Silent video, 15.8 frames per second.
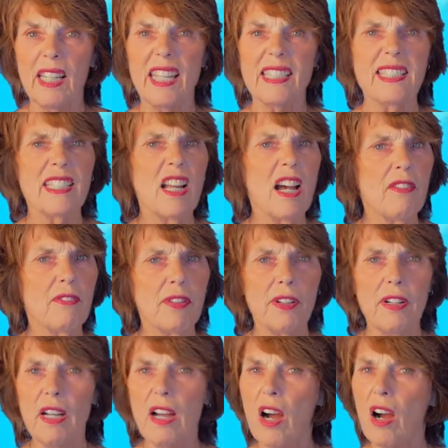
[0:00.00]
It's not
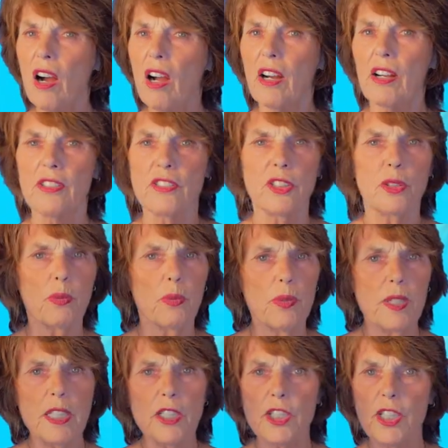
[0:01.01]
very hard to
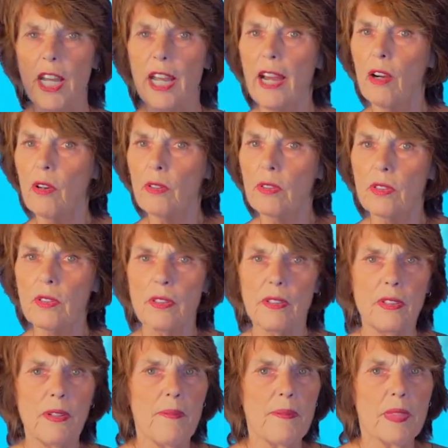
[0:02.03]
reach out
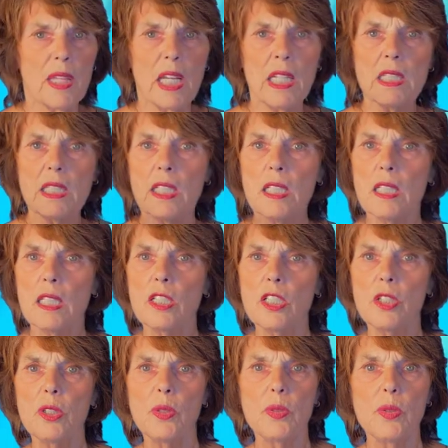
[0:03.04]
into the
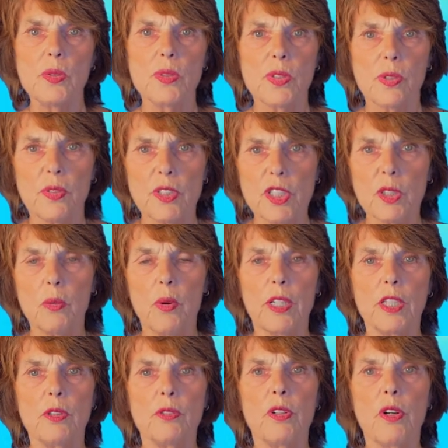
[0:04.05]
news or into
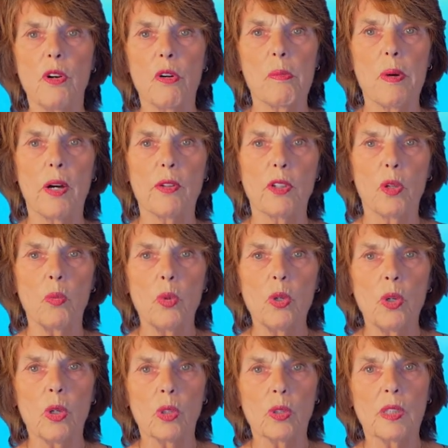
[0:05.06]
what you know about the
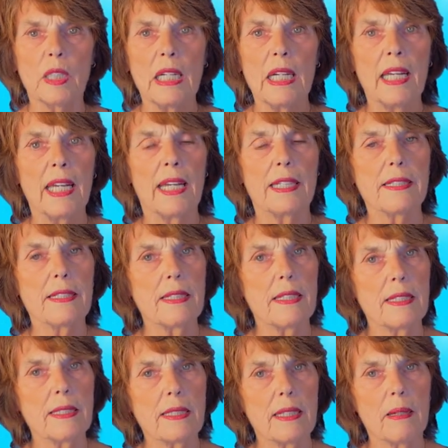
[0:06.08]
world and
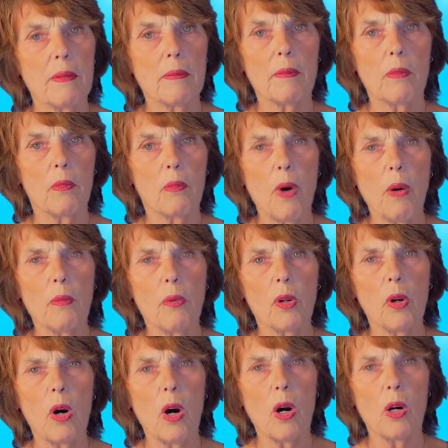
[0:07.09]
see some what we'll
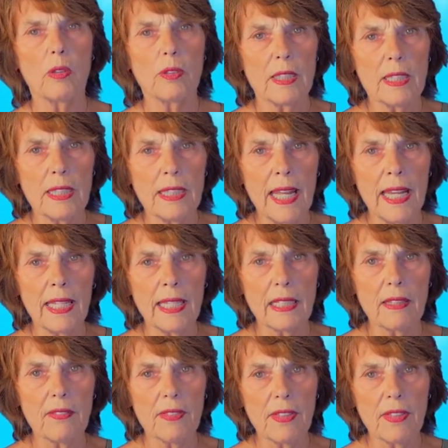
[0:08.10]
call negative